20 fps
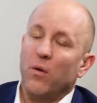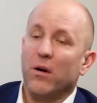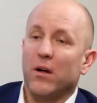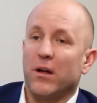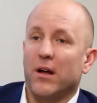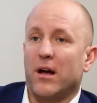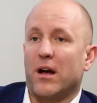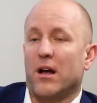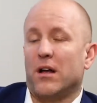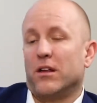
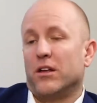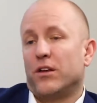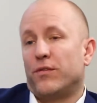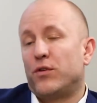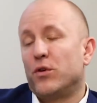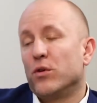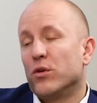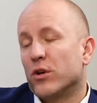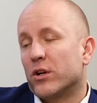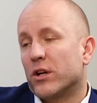Well,
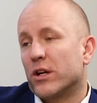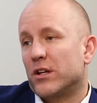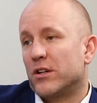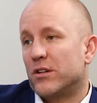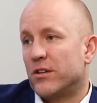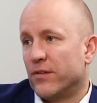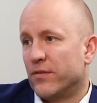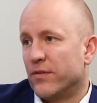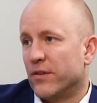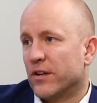if you look
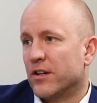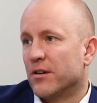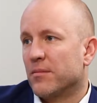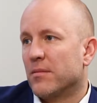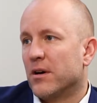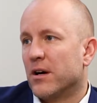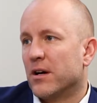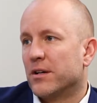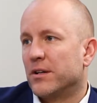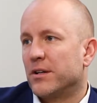at different
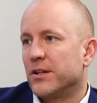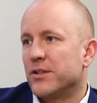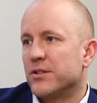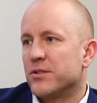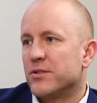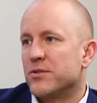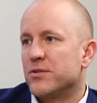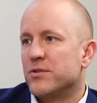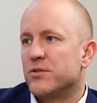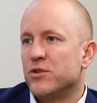
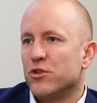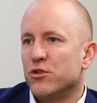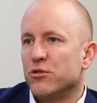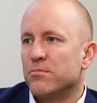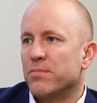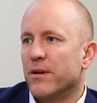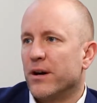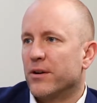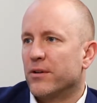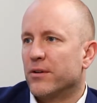commodities, do
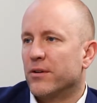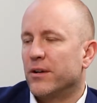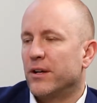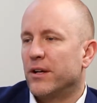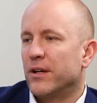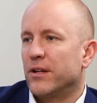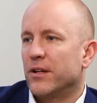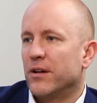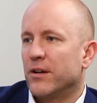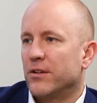
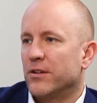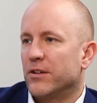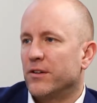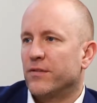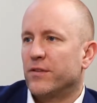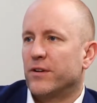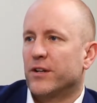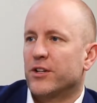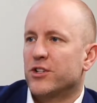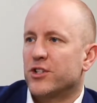better on
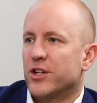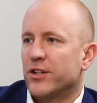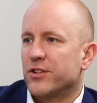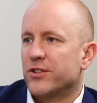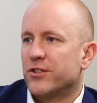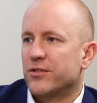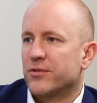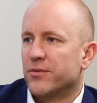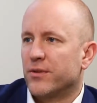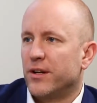different
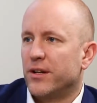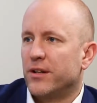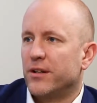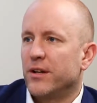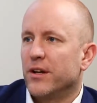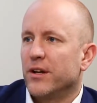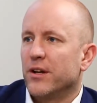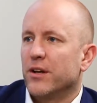exchanges, right?